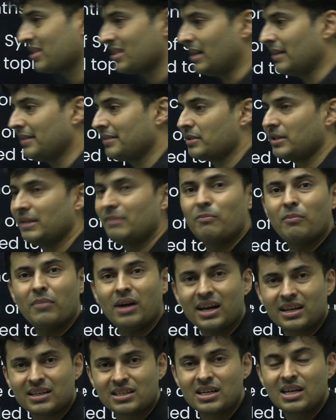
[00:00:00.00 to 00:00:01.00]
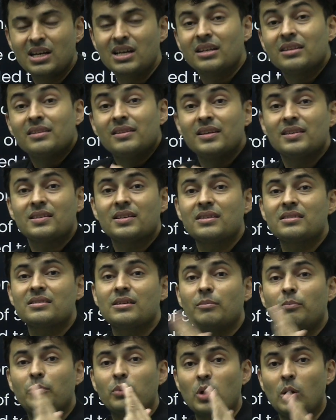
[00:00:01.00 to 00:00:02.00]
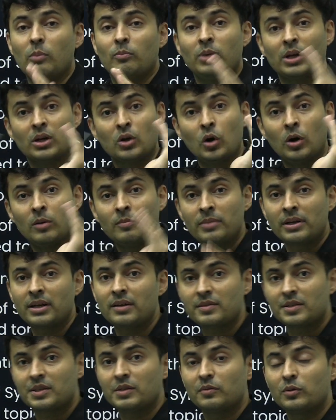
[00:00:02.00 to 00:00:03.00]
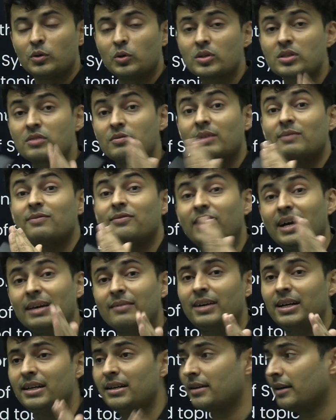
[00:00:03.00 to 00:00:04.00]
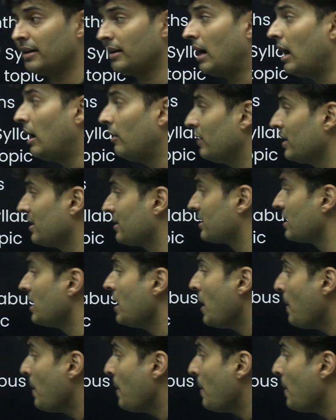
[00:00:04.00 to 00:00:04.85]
starts in March. This is a proper comprehensive course with 500 hours